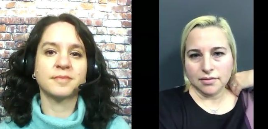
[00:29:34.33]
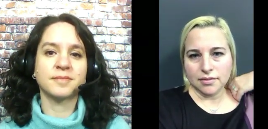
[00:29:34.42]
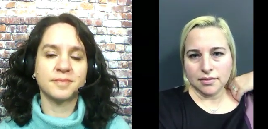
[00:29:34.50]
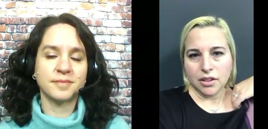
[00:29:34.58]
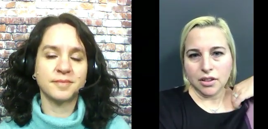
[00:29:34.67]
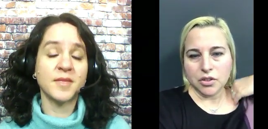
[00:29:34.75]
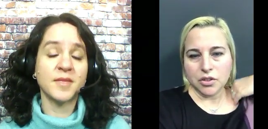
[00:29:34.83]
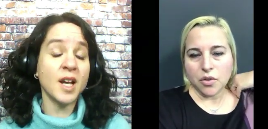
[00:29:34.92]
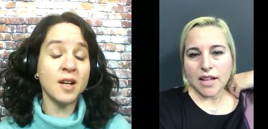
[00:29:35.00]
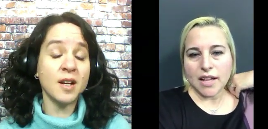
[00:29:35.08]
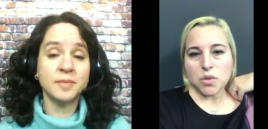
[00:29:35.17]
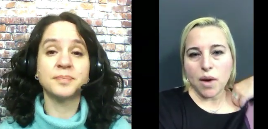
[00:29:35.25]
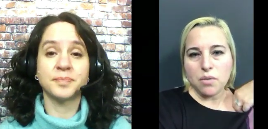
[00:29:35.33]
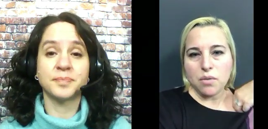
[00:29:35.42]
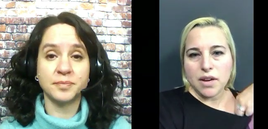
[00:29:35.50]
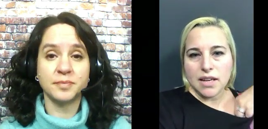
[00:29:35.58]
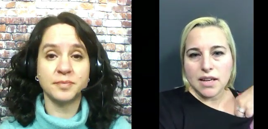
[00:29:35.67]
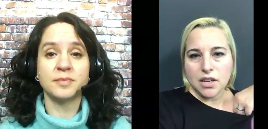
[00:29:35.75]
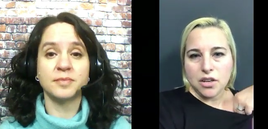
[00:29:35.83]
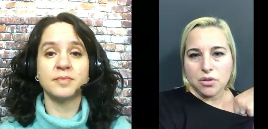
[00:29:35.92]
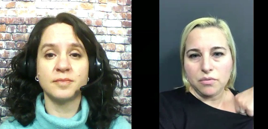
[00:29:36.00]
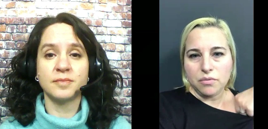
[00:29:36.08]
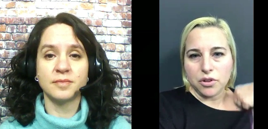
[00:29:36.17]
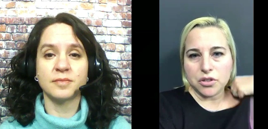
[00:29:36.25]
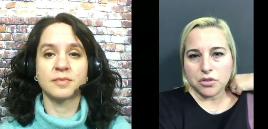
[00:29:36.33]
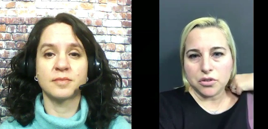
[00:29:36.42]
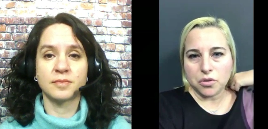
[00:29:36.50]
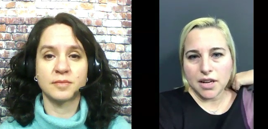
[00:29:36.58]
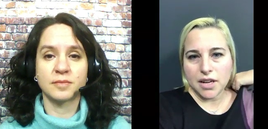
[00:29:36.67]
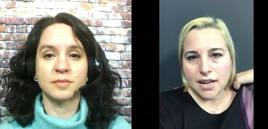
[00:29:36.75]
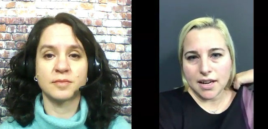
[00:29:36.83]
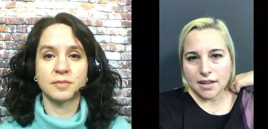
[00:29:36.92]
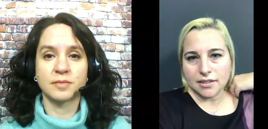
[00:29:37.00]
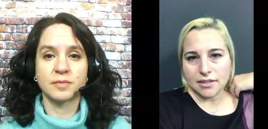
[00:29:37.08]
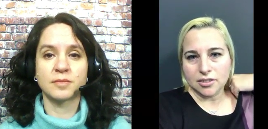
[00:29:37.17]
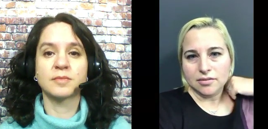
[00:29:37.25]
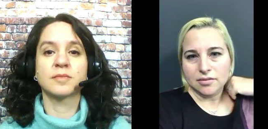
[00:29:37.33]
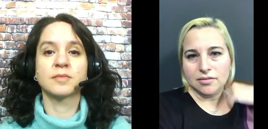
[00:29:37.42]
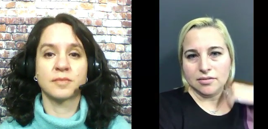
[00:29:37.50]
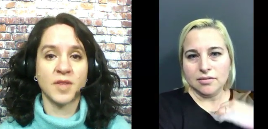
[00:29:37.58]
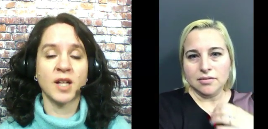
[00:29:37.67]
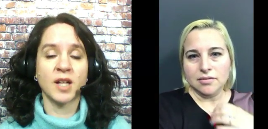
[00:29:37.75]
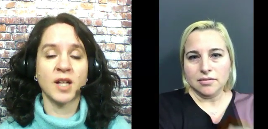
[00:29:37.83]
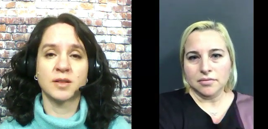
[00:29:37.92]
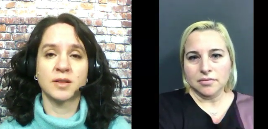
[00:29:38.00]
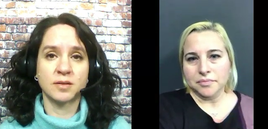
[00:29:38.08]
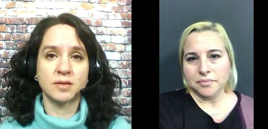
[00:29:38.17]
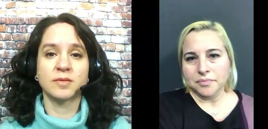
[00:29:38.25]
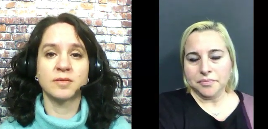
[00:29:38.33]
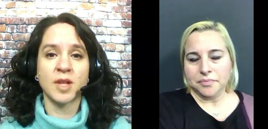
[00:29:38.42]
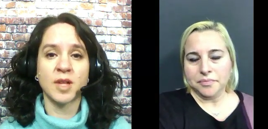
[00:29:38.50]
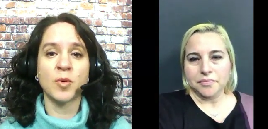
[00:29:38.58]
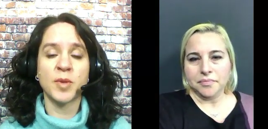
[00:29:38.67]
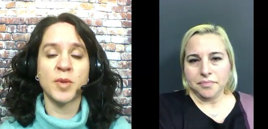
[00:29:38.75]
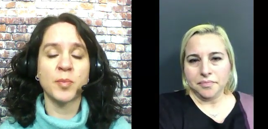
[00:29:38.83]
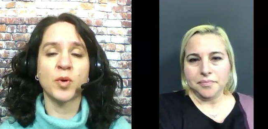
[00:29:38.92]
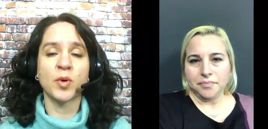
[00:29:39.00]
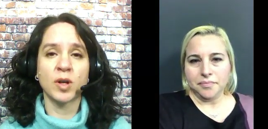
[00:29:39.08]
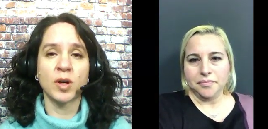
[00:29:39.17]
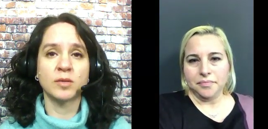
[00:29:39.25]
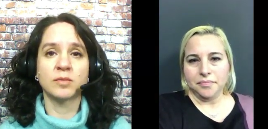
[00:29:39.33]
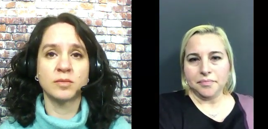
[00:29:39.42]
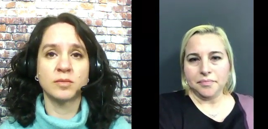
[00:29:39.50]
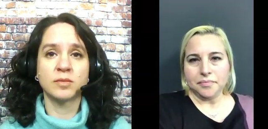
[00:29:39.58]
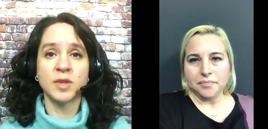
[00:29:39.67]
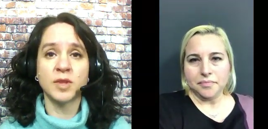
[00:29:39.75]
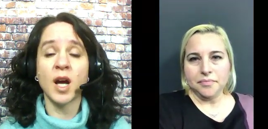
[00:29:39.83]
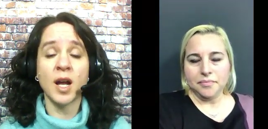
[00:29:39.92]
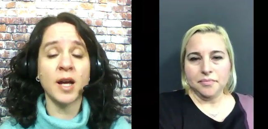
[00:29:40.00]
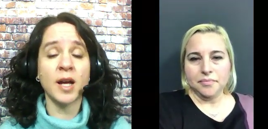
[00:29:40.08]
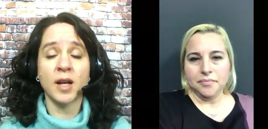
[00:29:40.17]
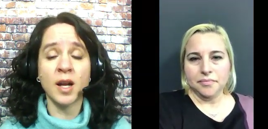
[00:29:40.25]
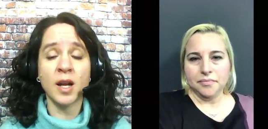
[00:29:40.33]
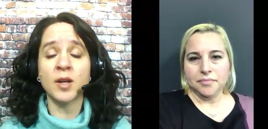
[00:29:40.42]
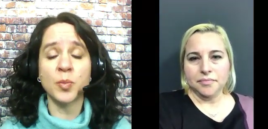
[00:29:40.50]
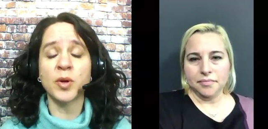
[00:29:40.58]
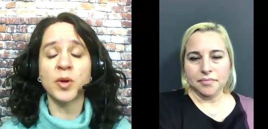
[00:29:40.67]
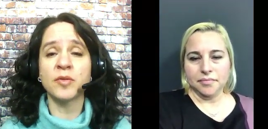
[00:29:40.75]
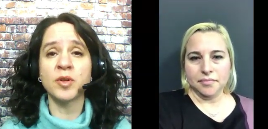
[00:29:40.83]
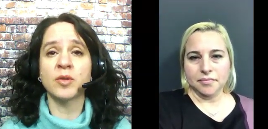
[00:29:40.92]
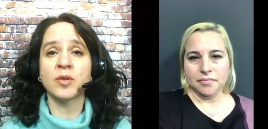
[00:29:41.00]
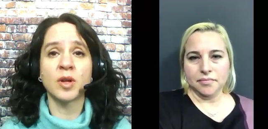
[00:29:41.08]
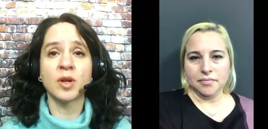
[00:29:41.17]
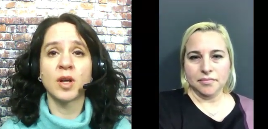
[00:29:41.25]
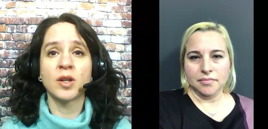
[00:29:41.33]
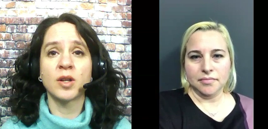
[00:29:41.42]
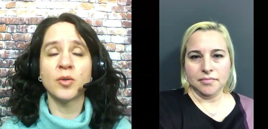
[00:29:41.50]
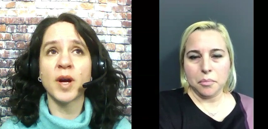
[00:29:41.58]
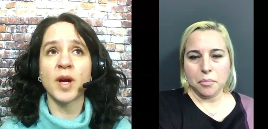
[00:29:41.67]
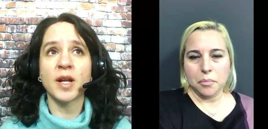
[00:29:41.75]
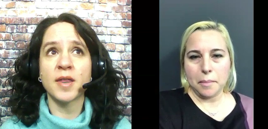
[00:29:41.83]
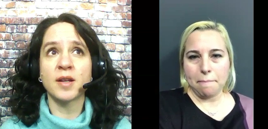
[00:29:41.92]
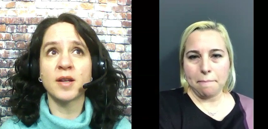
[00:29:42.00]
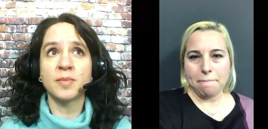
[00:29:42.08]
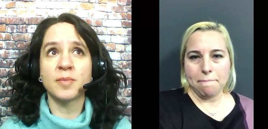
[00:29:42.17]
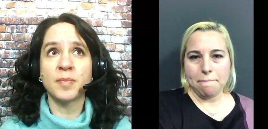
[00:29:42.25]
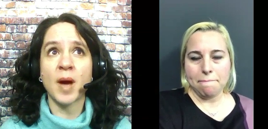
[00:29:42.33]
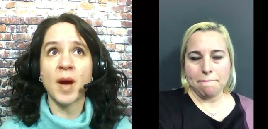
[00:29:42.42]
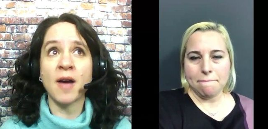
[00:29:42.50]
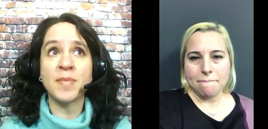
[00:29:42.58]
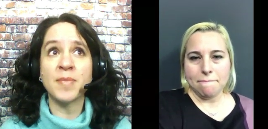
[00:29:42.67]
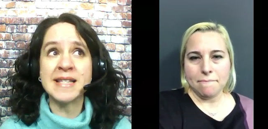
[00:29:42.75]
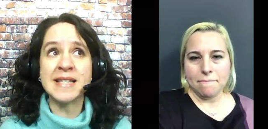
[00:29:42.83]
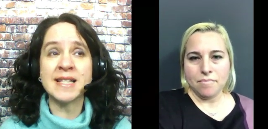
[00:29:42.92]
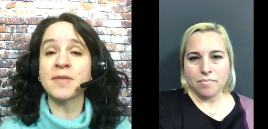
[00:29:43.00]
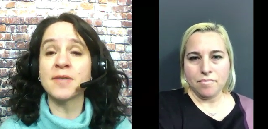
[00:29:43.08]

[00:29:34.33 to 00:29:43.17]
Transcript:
Speaker 1: So that's why universal screening.
Speaker 2: Yes, that would be important. Yeah, I like I like your point of view. You're right. I think have basics information,